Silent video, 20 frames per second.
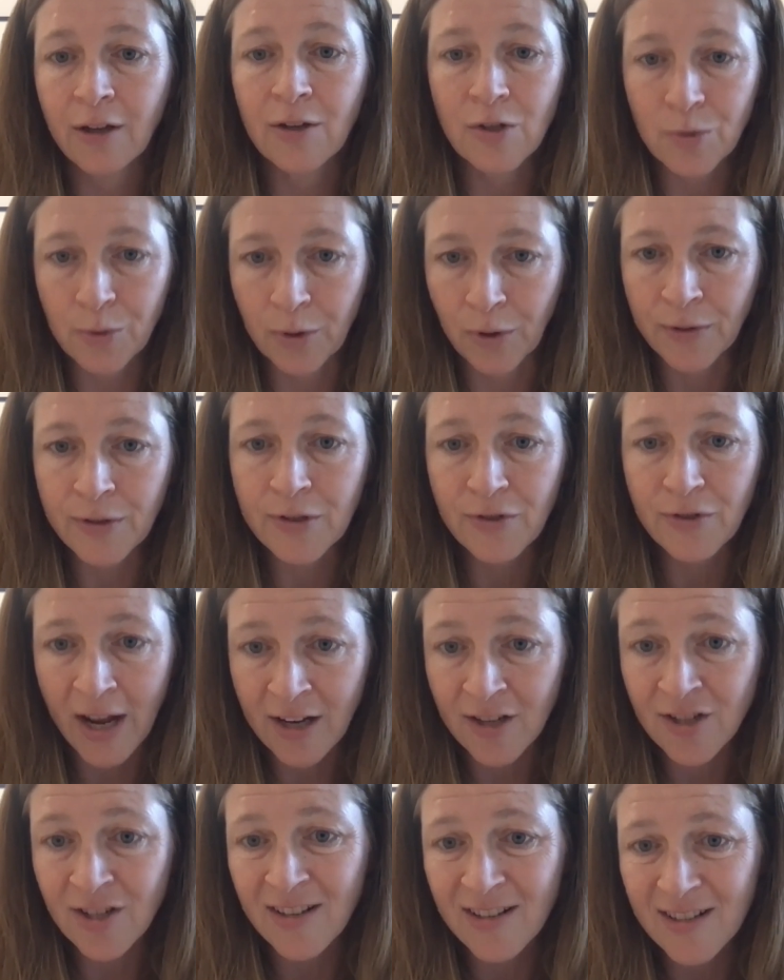control
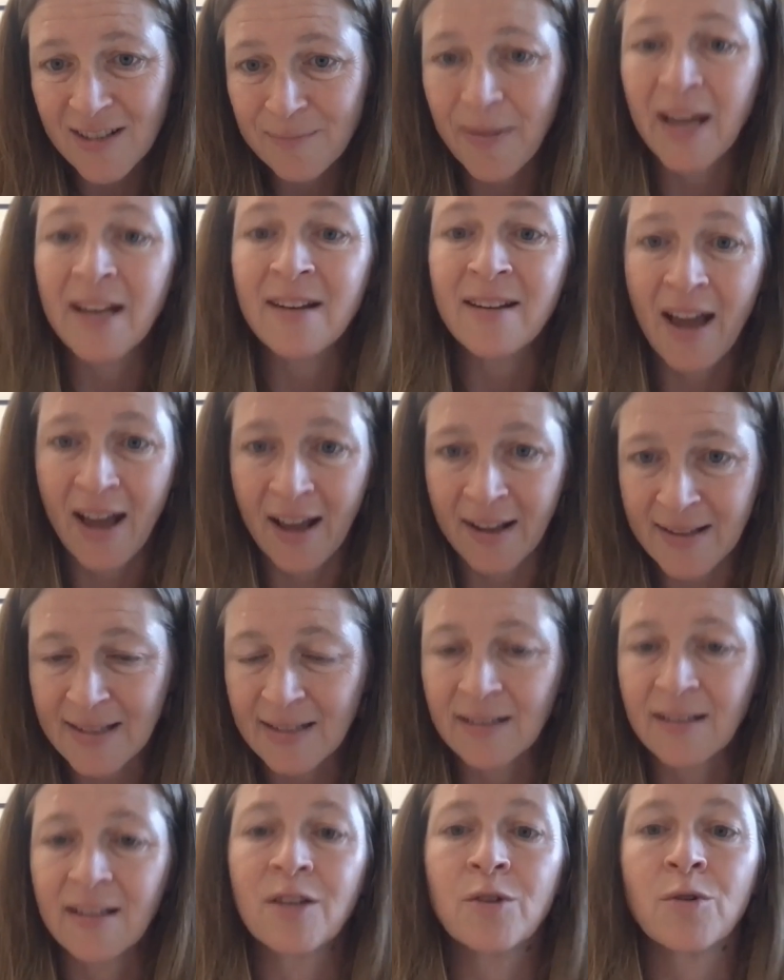strategies, bed nets
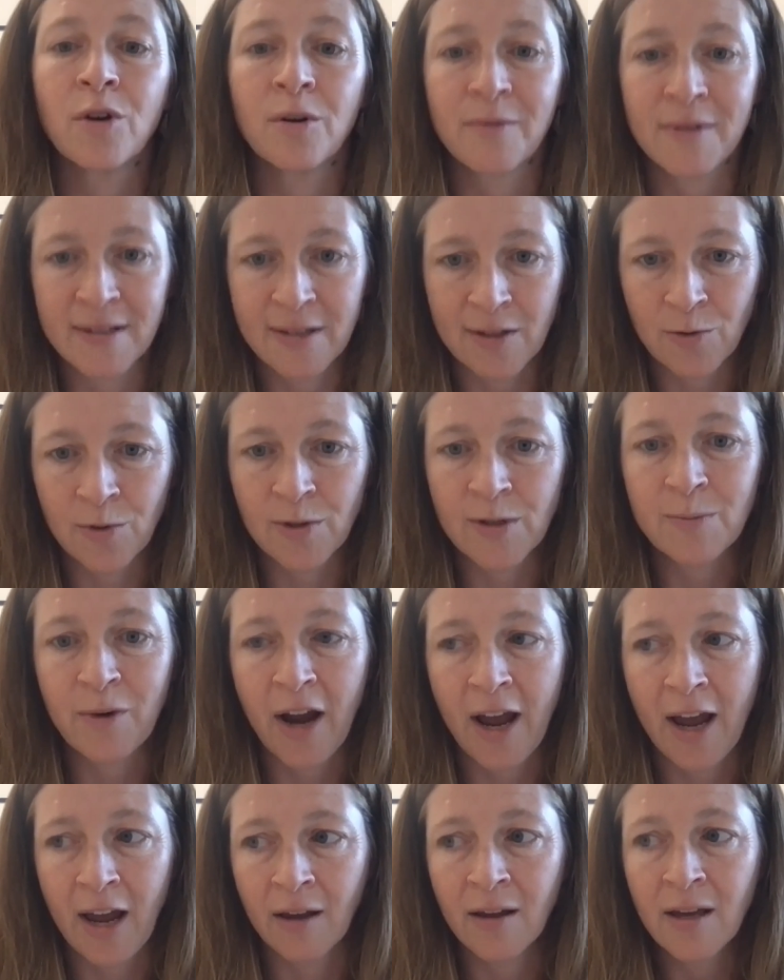and indoor residual
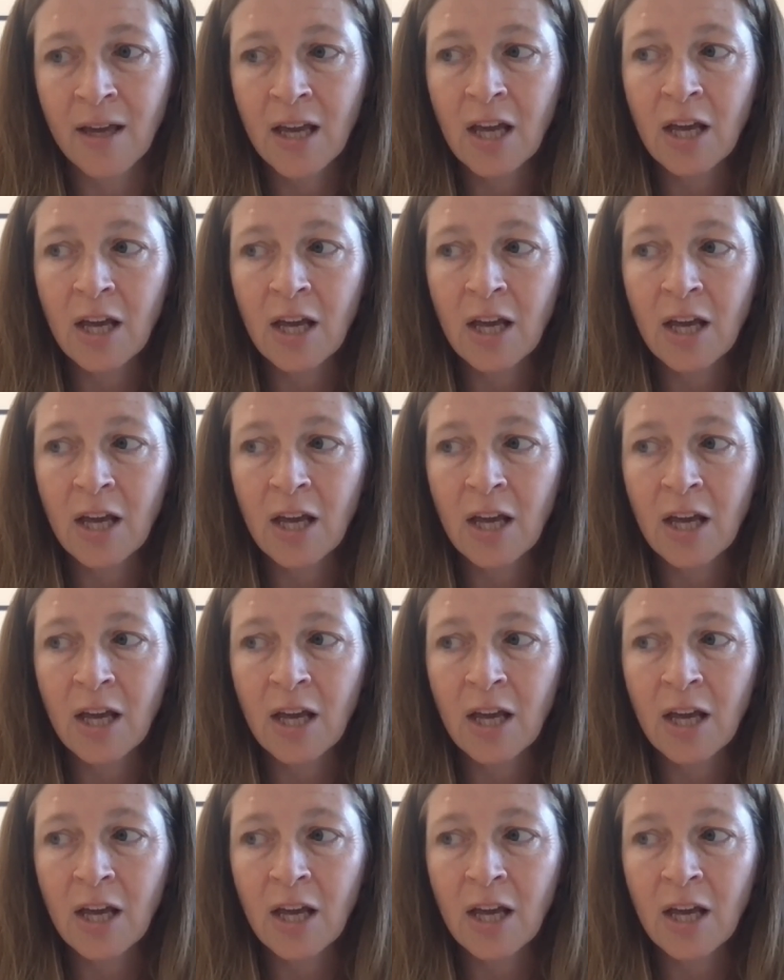spraying.